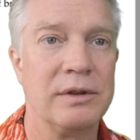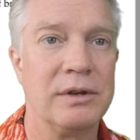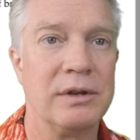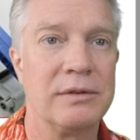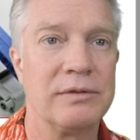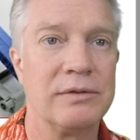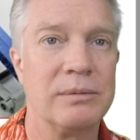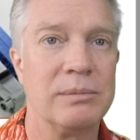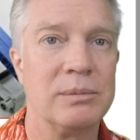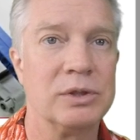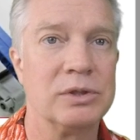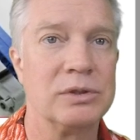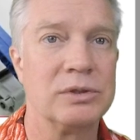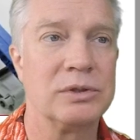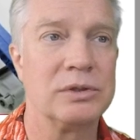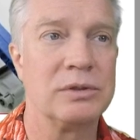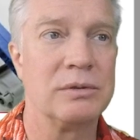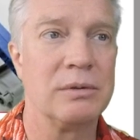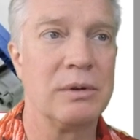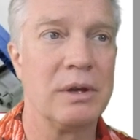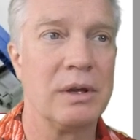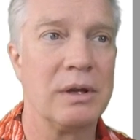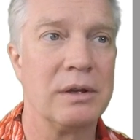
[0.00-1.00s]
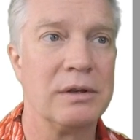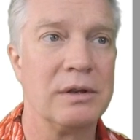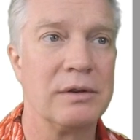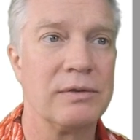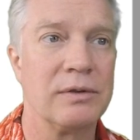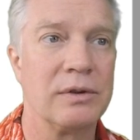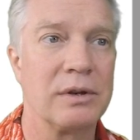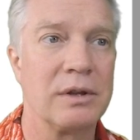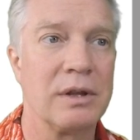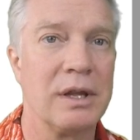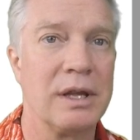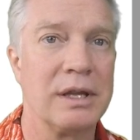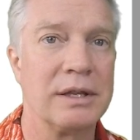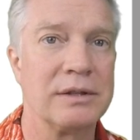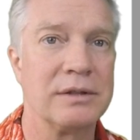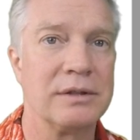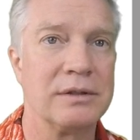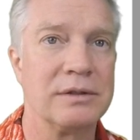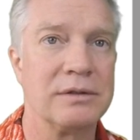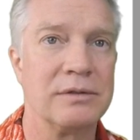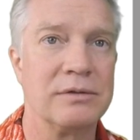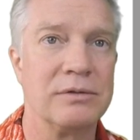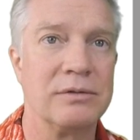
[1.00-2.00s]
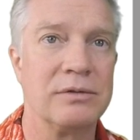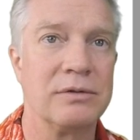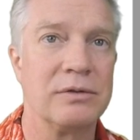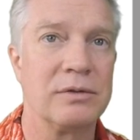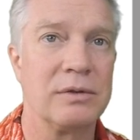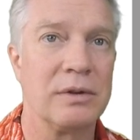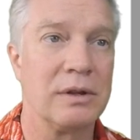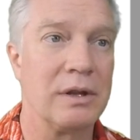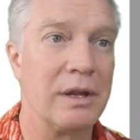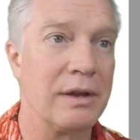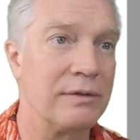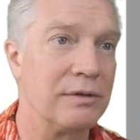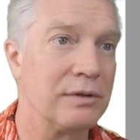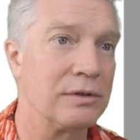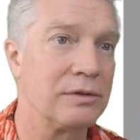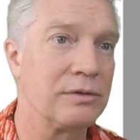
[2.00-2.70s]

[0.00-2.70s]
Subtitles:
different classes of levers,